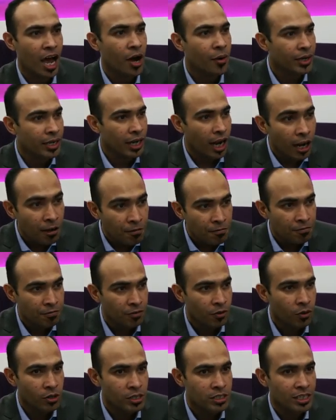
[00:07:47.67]
how it
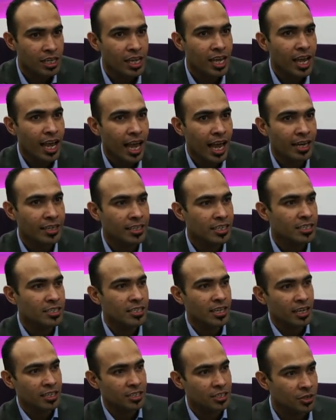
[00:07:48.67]
unfolds and just
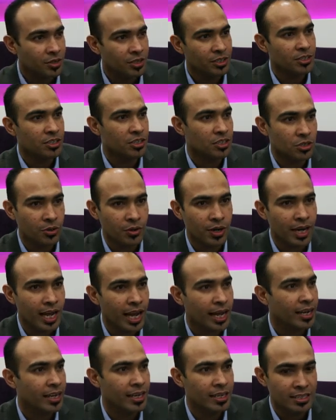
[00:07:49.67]
sucks you into the
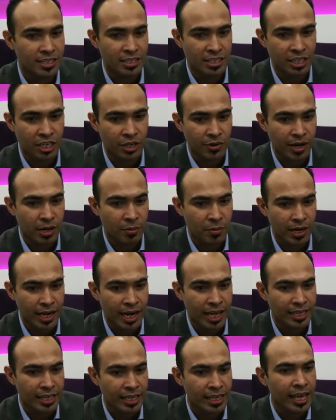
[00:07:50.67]
storyline is incredible.
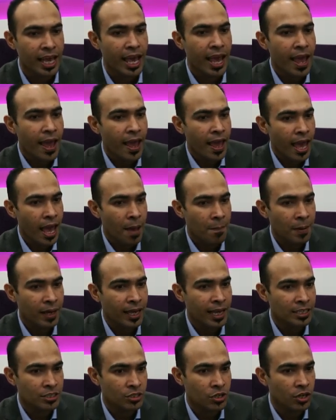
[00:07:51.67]
And I think
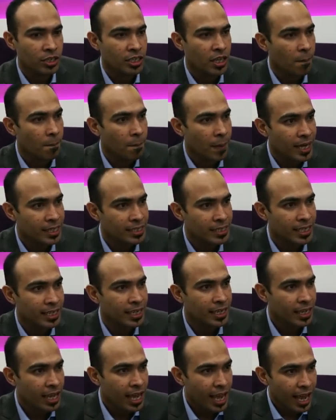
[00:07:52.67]
Epic has got their pacing
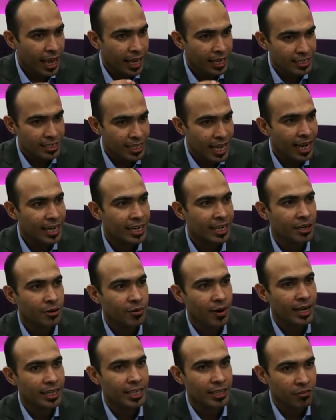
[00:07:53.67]
exactly
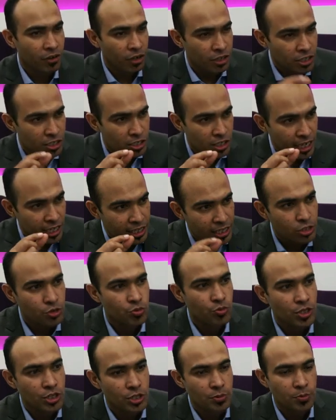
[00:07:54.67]
right. They've got hit the
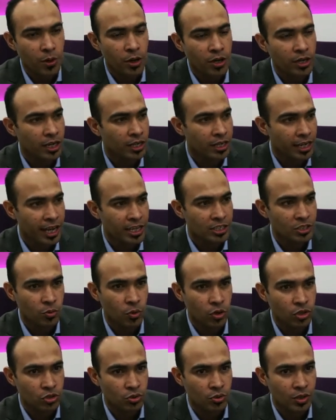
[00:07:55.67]
sweet spot in Gears
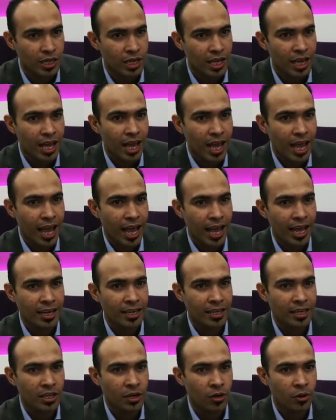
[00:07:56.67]
of War 3, and
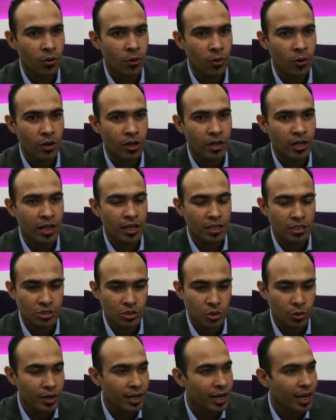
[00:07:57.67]
the whole
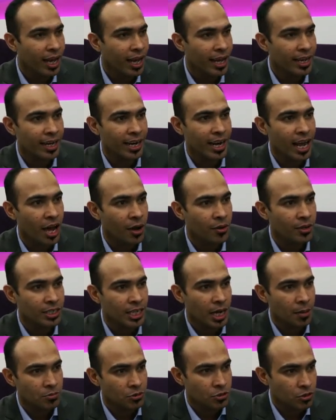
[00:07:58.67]
storyline and how it
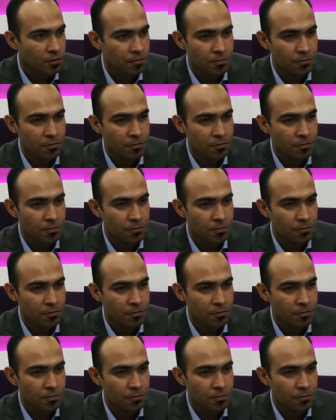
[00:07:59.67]
comes to the